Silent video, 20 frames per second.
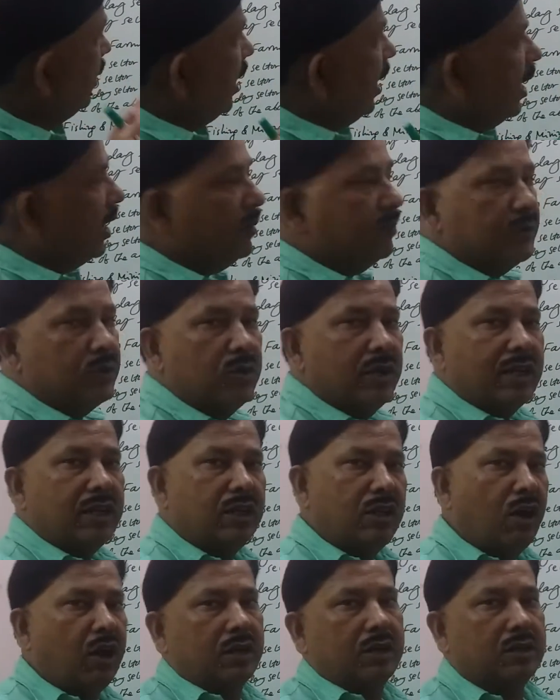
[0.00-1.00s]
help you a
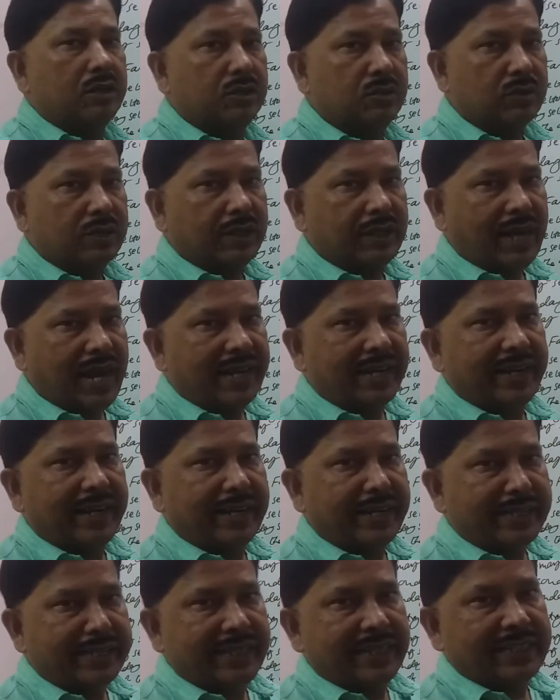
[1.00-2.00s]
lot to crack
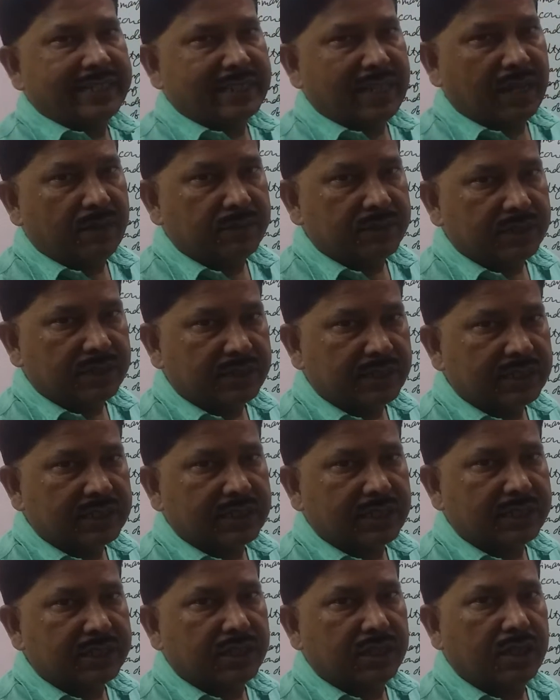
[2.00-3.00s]
any exams in this
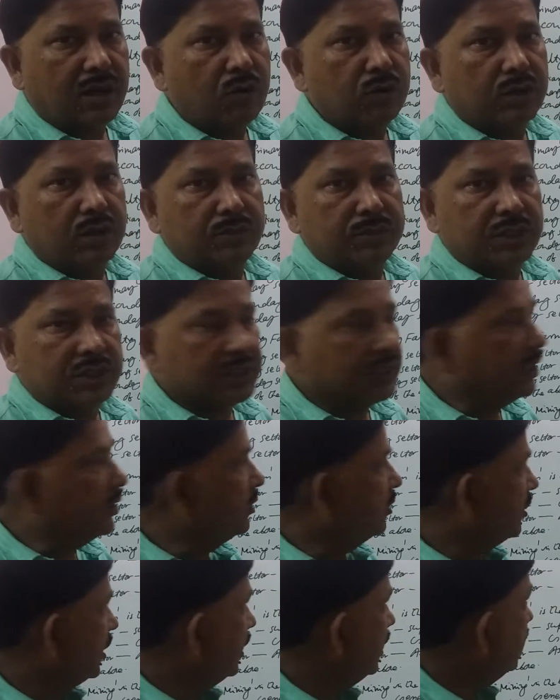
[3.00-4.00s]
country, out of this
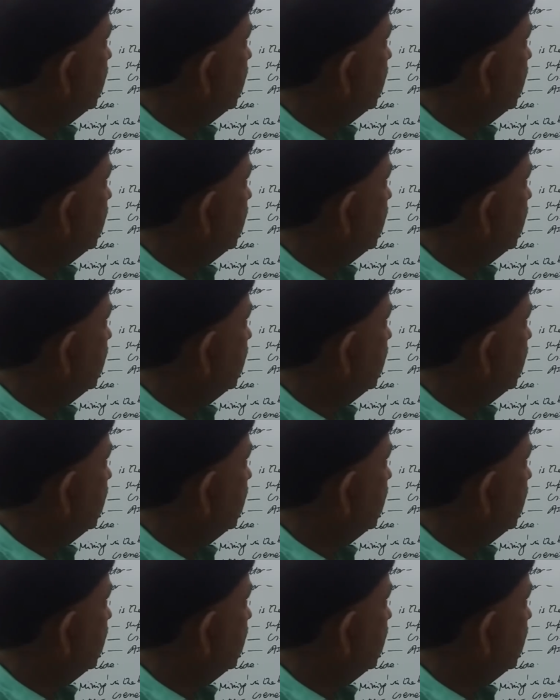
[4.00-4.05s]
country.